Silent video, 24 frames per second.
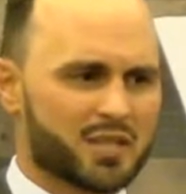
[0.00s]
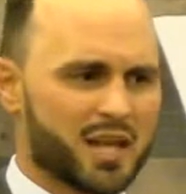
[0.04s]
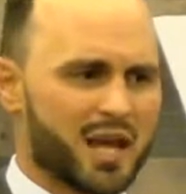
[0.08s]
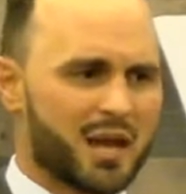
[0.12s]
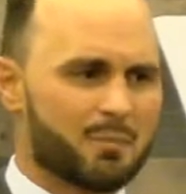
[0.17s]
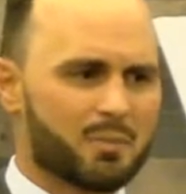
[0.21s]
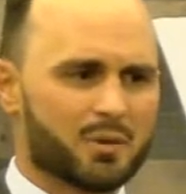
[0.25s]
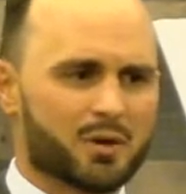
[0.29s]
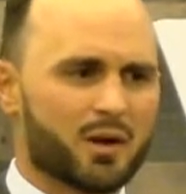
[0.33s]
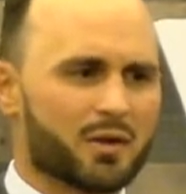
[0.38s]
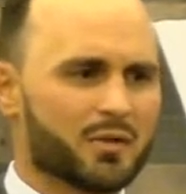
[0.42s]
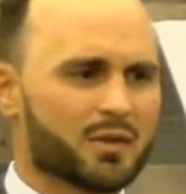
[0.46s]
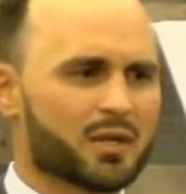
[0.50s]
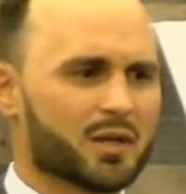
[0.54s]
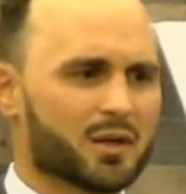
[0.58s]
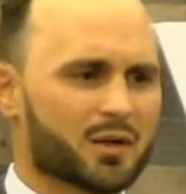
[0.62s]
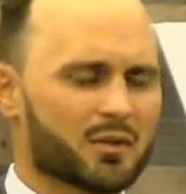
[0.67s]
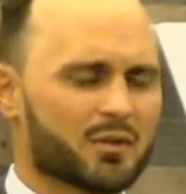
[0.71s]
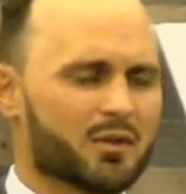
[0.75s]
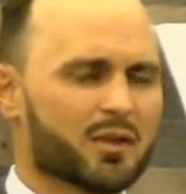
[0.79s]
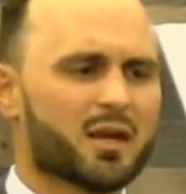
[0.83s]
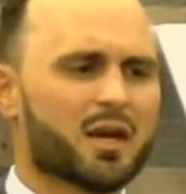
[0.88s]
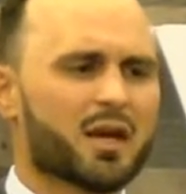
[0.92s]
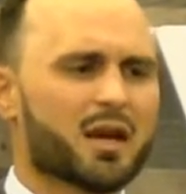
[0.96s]
happen on the
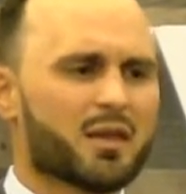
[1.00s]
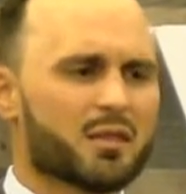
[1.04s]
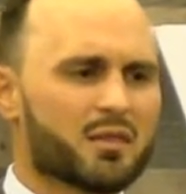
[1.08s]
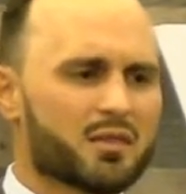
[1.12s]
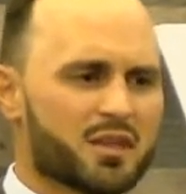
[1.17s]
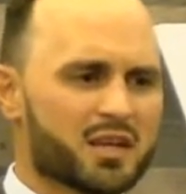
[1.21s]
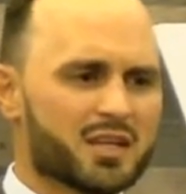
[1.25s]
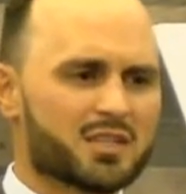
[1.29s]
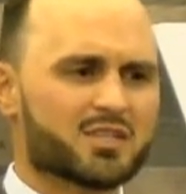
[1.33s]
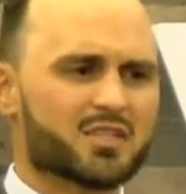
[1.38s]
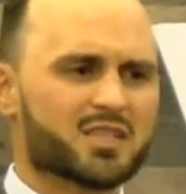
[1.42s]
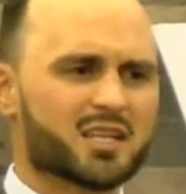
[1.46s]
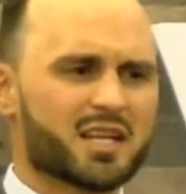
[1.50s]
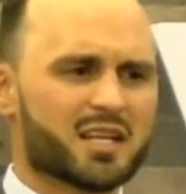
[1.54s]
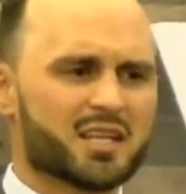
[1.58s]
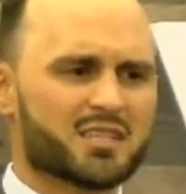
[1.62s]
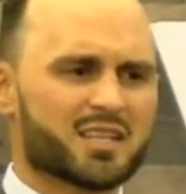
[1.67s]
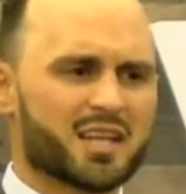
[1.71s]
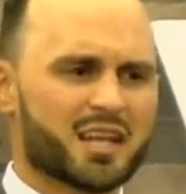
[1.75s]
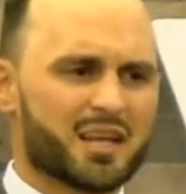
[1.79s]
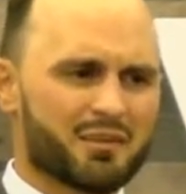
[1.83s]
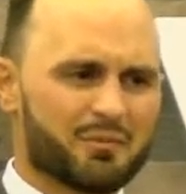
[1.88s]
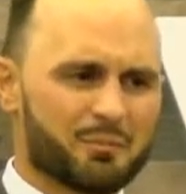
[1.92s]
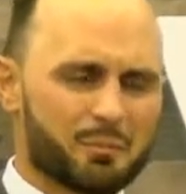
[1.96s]
earth. This is
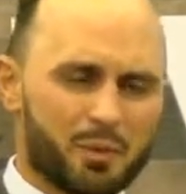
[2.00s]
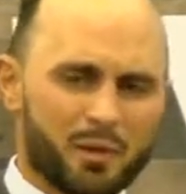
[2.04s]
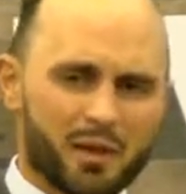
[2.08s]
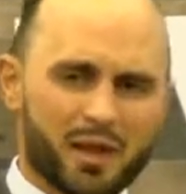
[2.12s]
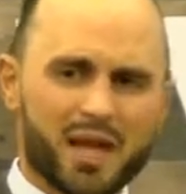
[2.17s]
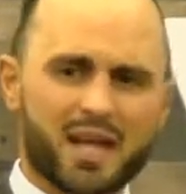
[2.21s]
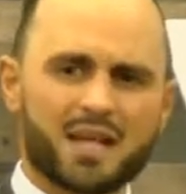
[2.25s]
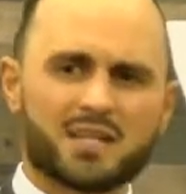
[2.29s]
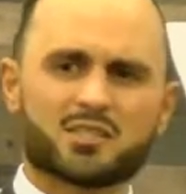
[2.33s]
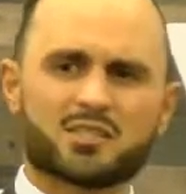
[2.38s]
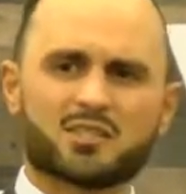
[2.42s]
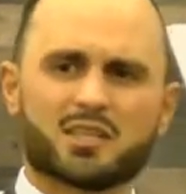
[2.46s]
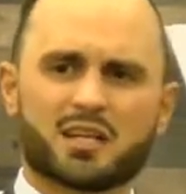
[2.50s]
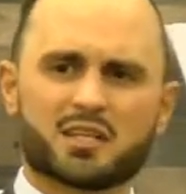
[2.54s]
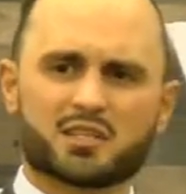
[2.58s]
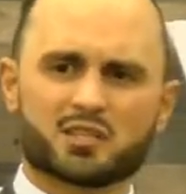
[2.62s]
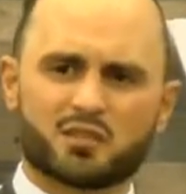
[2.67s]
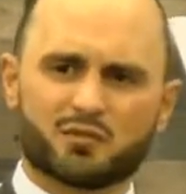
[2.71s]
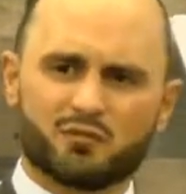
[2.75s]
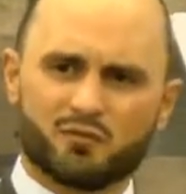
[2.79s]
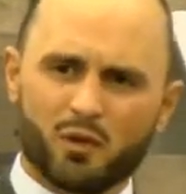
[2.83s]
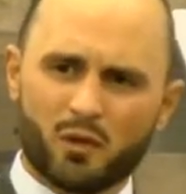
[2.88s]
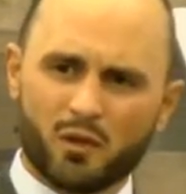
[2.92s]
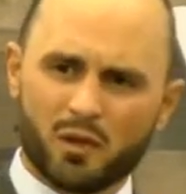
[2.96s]
a place that is
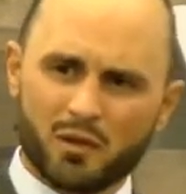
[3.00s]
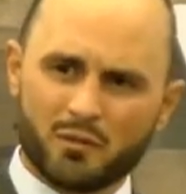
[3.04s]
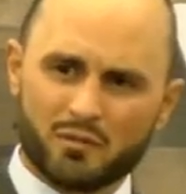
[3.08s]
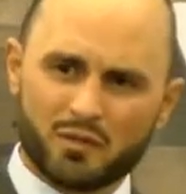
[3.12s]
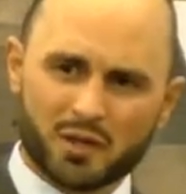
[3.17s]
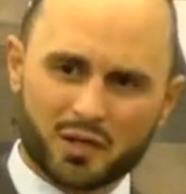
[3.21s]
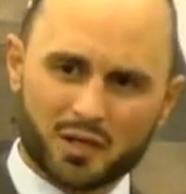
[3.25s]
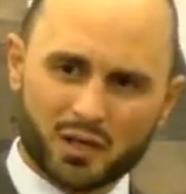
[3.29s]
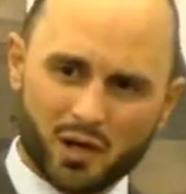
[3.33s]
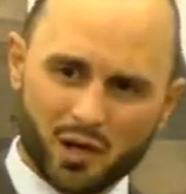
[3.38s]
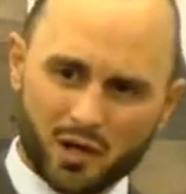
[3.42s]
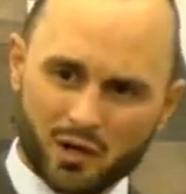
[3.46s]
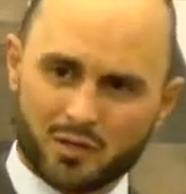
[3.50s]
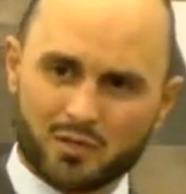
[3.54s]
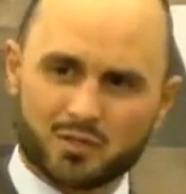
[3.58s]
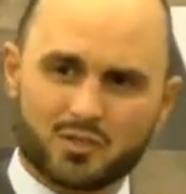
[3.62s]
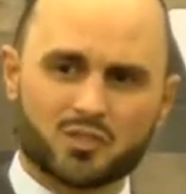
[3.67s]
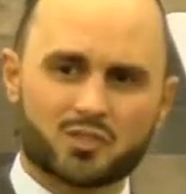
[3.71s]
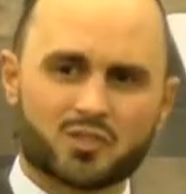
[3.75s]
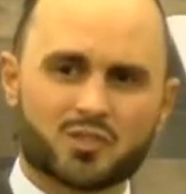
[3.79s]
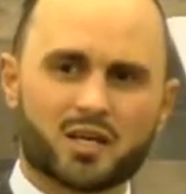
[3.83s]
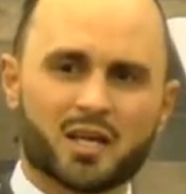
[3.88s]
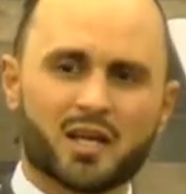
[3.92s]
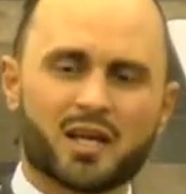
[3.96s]
full of the
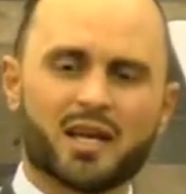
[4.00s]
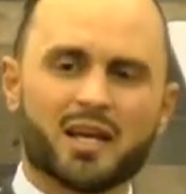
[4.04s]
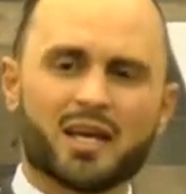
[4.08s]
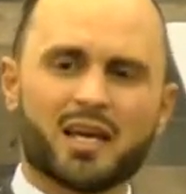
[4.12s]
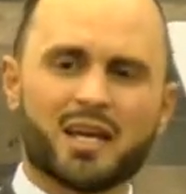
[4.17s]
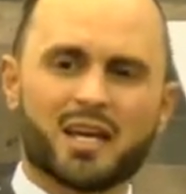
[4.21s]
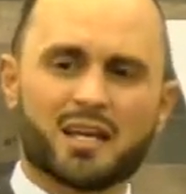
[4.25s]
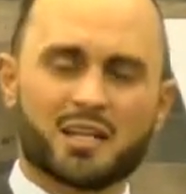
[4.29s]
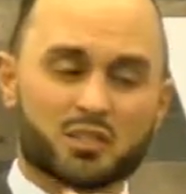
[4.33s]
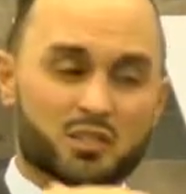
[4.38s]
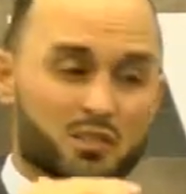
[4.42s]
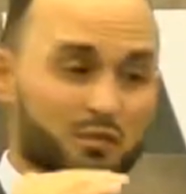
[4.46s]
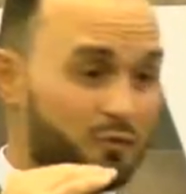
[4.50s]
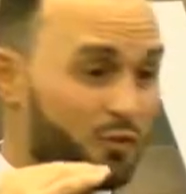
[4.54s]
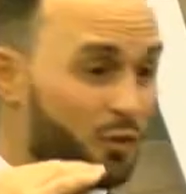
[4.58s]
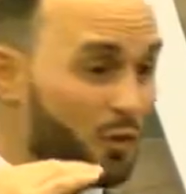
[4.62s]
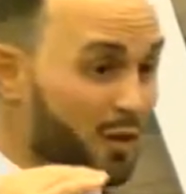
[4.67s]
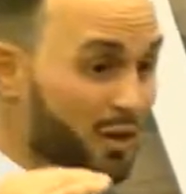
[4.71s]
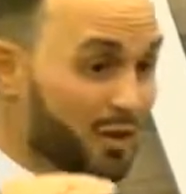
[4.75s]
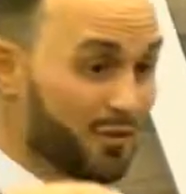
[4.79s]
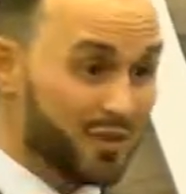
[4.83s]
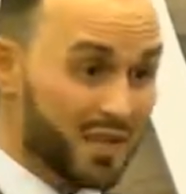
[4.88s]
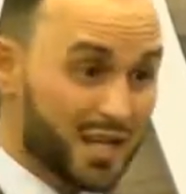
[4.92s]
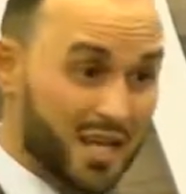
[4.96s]
curse. It is
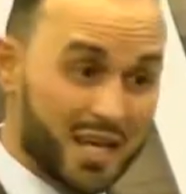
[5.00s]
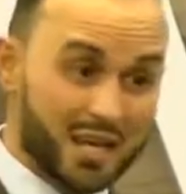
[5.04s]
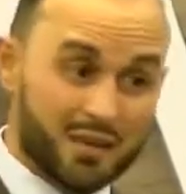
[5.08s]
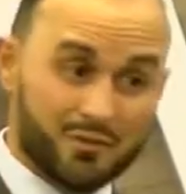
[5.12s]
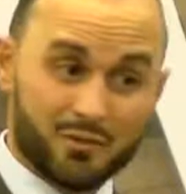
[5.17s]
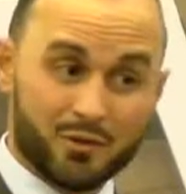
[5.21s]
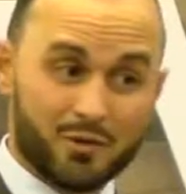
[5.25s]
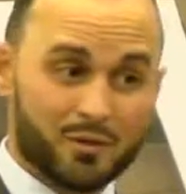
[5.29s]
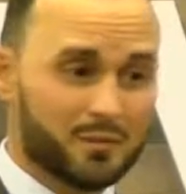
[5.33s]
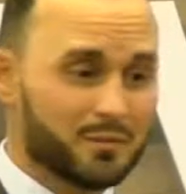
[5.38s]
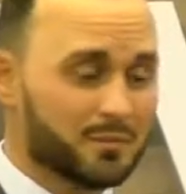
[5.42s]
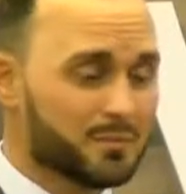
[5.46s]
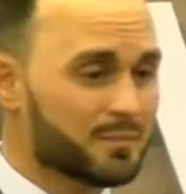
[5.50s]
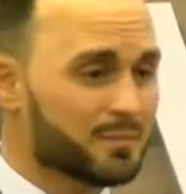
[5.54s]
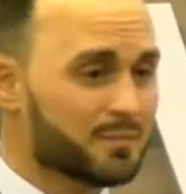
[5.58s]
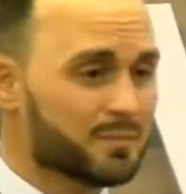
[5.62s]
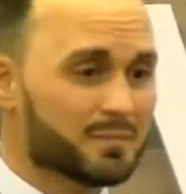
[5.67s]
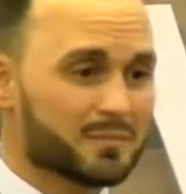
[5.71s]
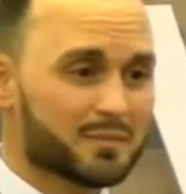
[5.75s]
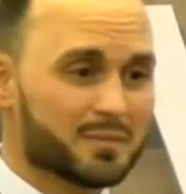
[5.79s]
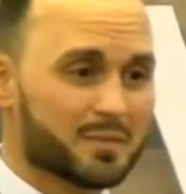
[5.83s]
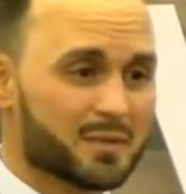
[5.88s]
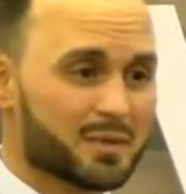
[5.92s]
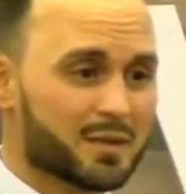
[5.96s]
full of evil.
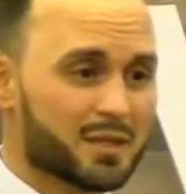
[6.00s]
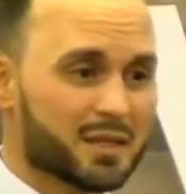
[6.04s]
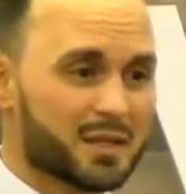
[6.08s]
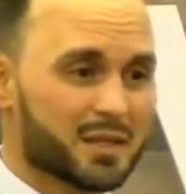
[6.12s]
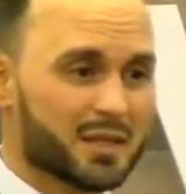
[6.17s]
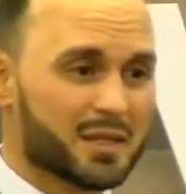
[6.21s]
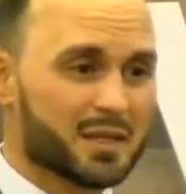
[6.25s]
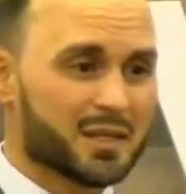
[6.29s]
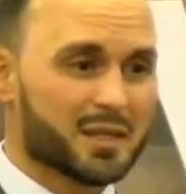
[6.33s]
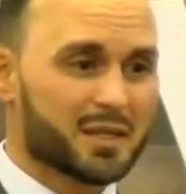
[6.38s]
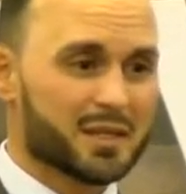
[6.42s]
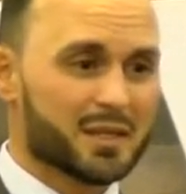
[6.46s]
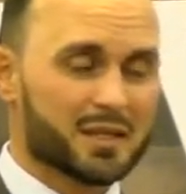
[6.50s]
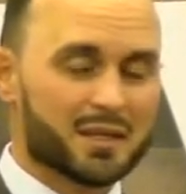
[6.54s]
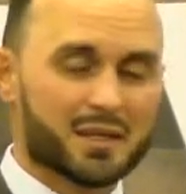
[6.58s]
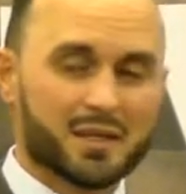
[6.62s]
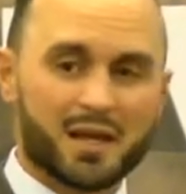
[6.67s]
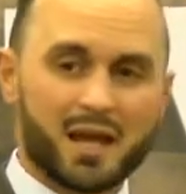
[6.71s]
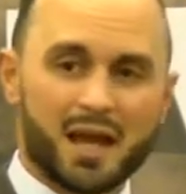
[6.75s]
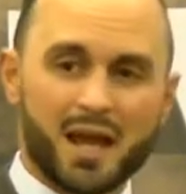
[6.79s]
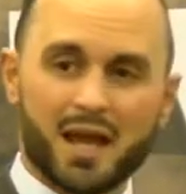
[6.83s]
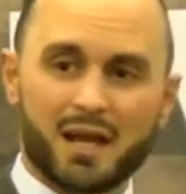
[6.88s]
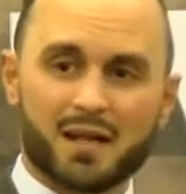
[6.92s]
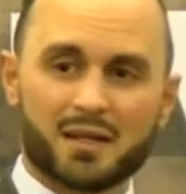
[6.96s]

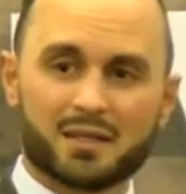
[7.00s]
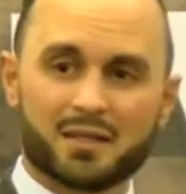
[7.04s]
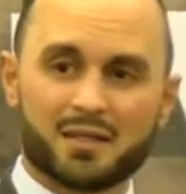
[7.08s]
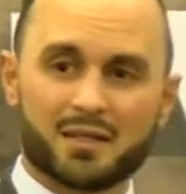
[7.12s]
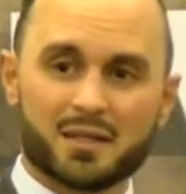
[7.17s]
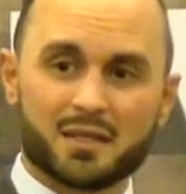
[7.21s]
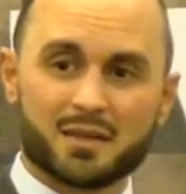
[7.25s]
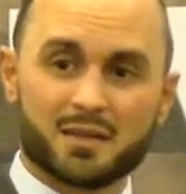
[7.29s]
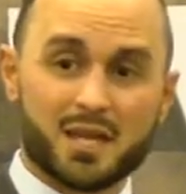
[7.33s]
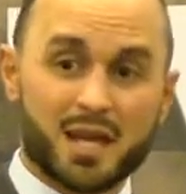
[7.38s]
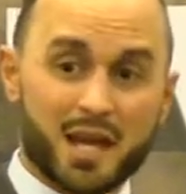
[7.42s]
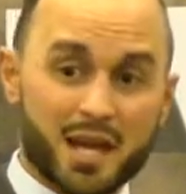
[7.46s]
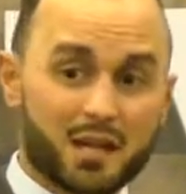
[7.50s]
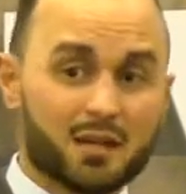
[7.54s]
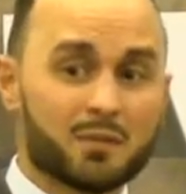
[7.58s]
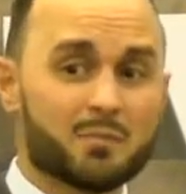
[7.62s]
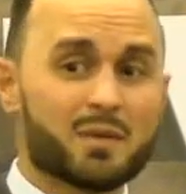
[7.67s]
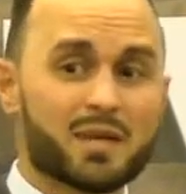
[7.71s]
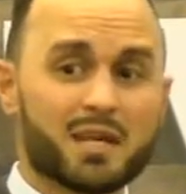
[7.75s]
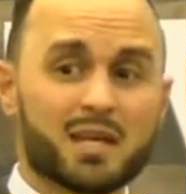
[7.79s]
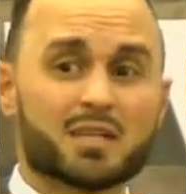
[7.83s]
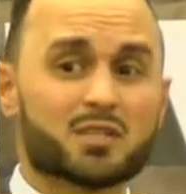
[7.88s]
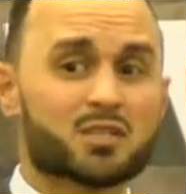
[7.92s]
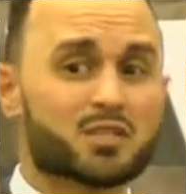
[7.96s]
And the
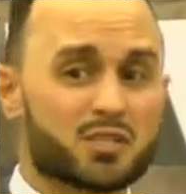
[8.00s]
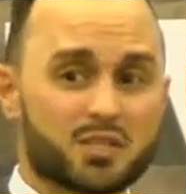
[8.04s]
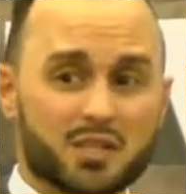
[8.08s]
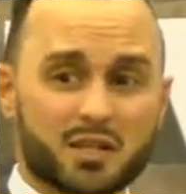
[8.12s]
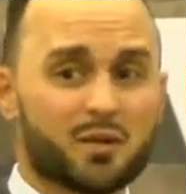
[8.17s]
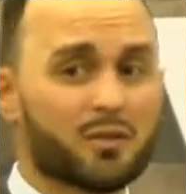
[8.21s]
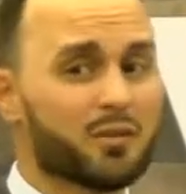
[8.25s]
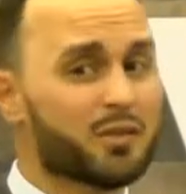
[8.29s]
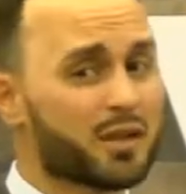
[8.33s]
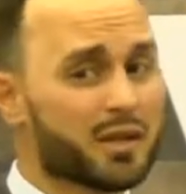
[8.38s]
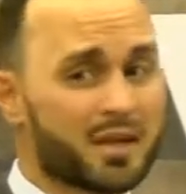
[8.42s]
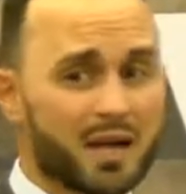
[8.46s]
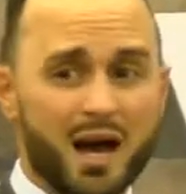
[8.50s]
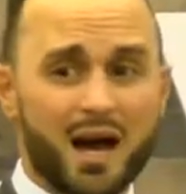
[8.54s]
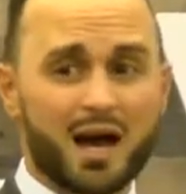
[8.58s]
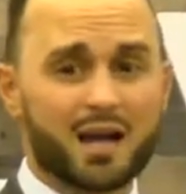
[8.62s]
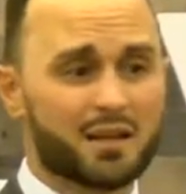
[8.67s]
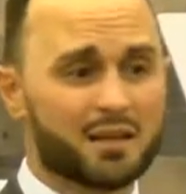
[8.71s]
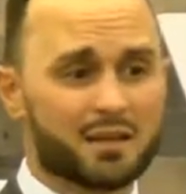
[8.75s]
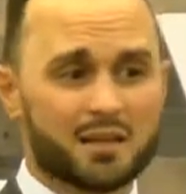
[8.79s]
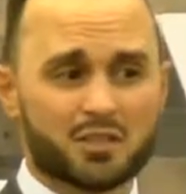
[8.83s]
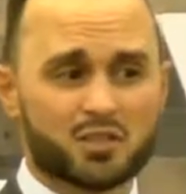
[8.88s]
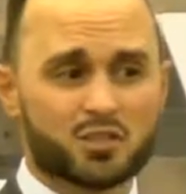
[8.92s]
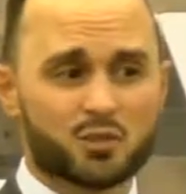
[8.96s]
enemy is still the god
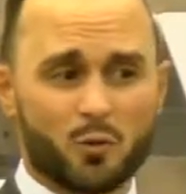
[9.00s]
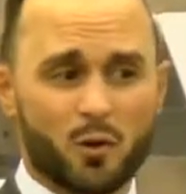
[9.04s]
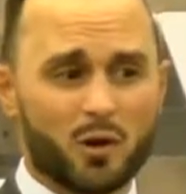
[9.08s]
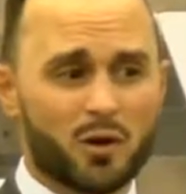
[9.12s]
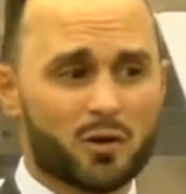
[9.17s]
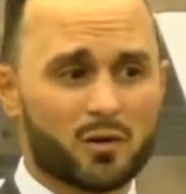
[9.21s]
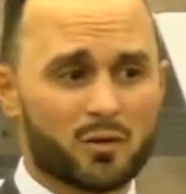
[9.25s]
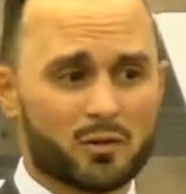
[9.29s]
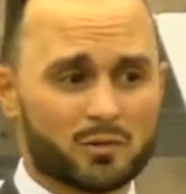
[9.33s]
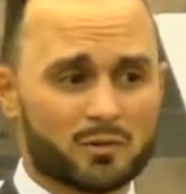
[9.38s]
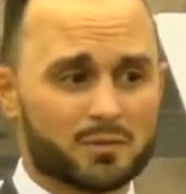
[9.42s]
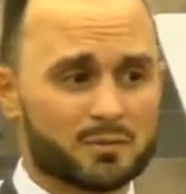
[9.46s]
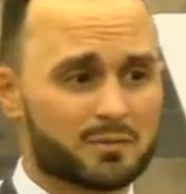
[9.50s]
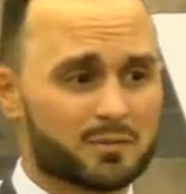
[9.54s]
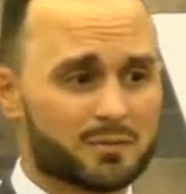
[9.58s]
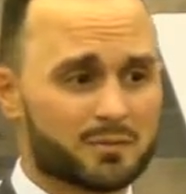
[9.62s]
of this world.